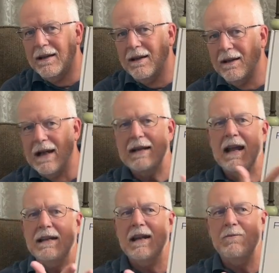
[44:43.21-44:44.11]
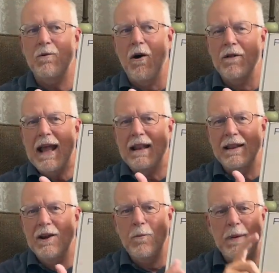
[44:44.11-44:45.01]
Like they did on that
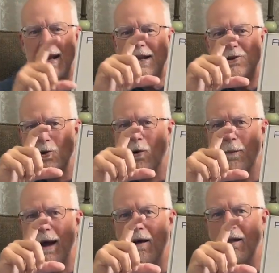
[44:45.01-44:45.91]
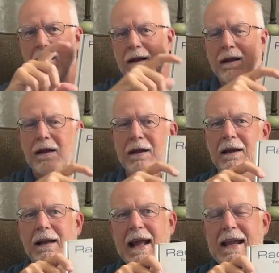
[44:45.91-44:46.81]
little bitty doorbell?
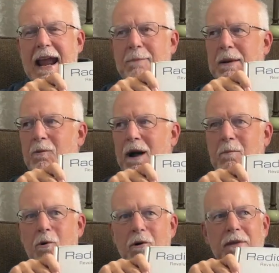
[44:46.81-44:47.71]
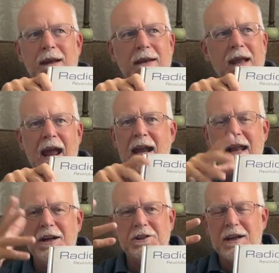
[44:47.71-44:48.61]
That can't be, what, more than 1.5
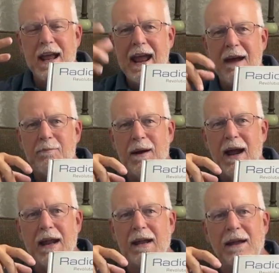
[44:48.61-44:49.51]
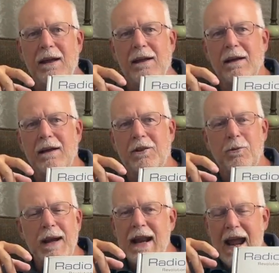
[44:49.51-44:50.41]
inches by
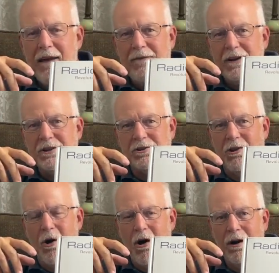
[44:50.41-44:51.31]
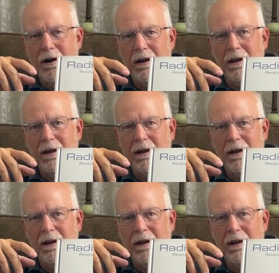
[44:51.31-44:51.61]
3.5 inches long?